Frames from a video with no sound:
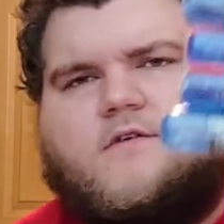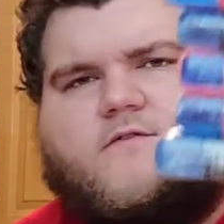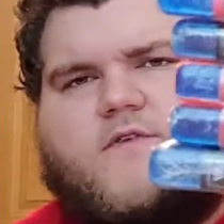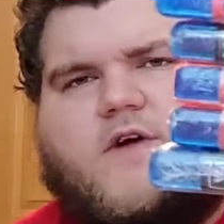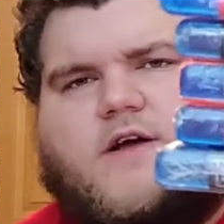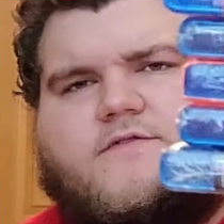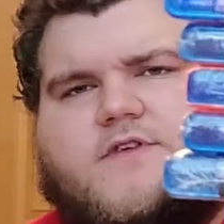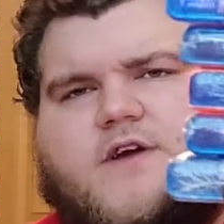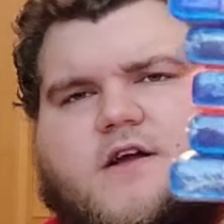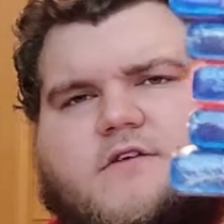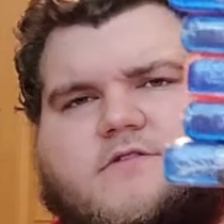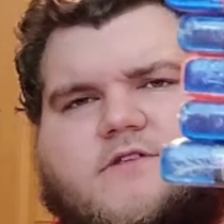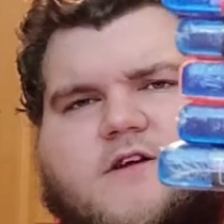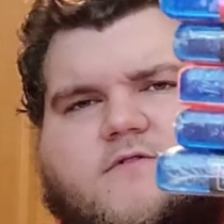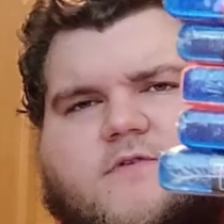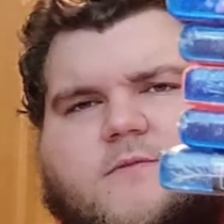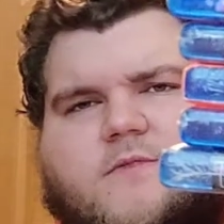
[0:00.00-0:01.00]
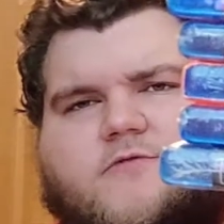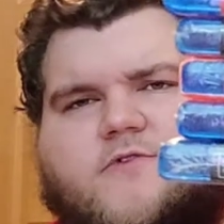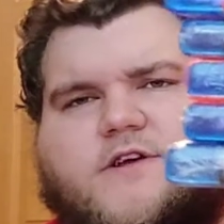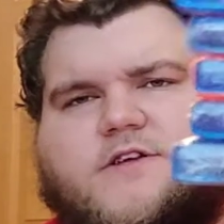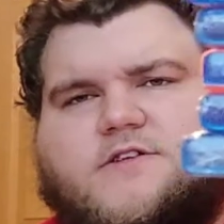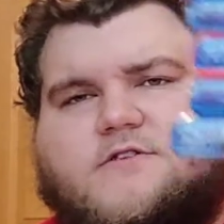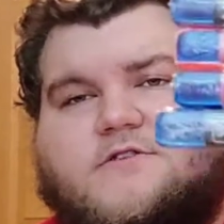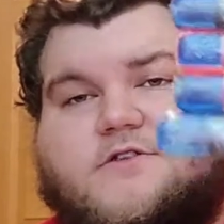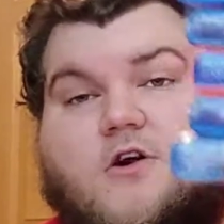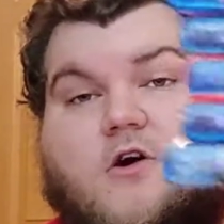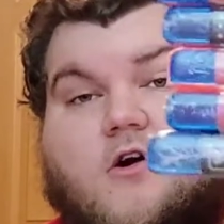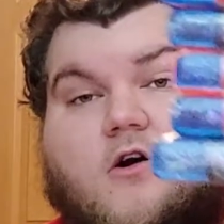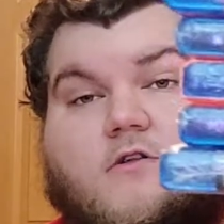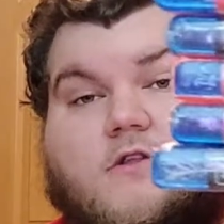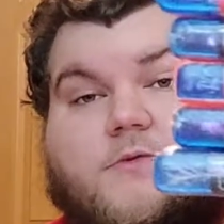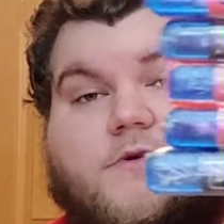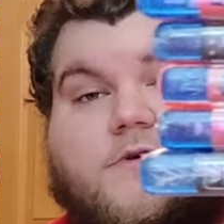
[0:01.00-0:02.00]
Five titles there from the Ricksters.
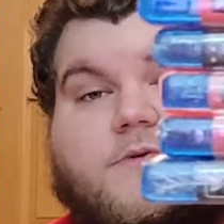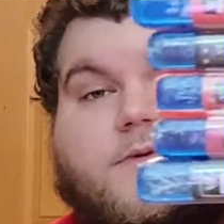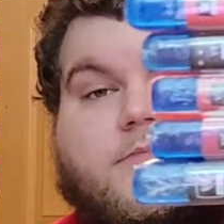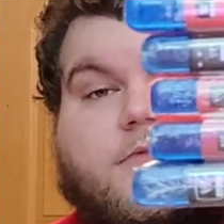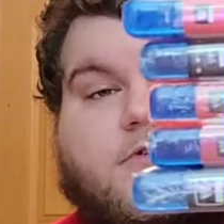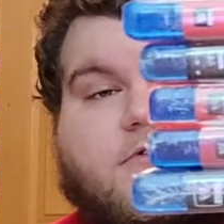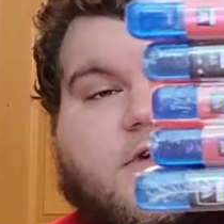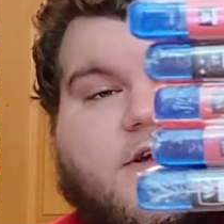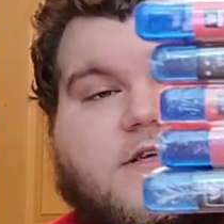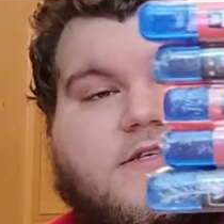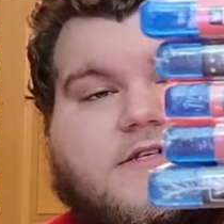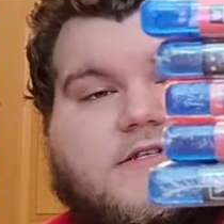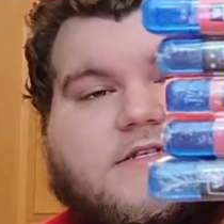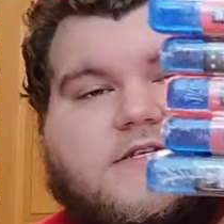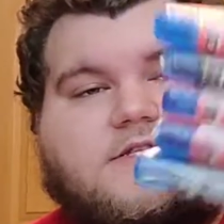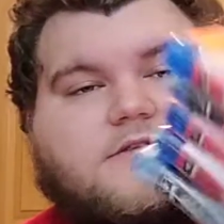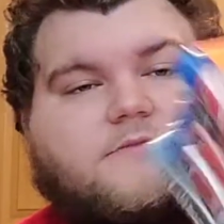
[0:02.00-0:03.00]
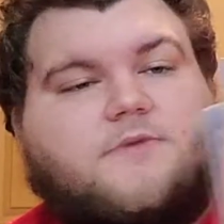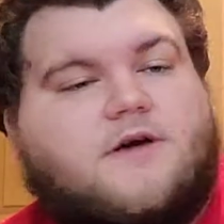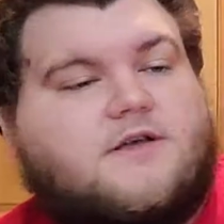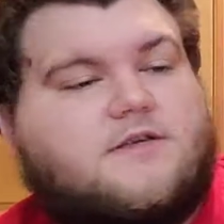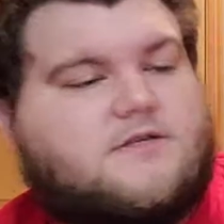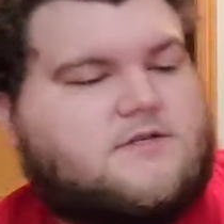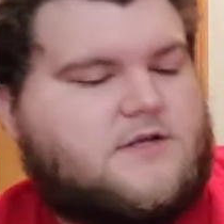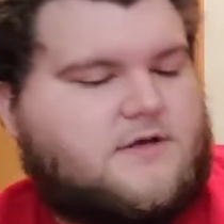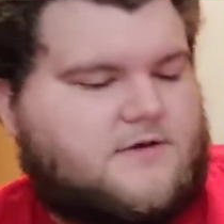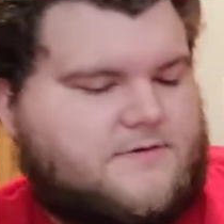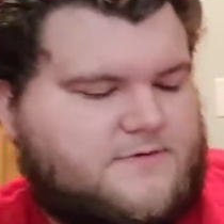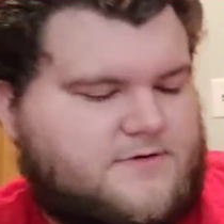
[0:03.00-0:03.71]
All WWE Blu-rays, because he's the best.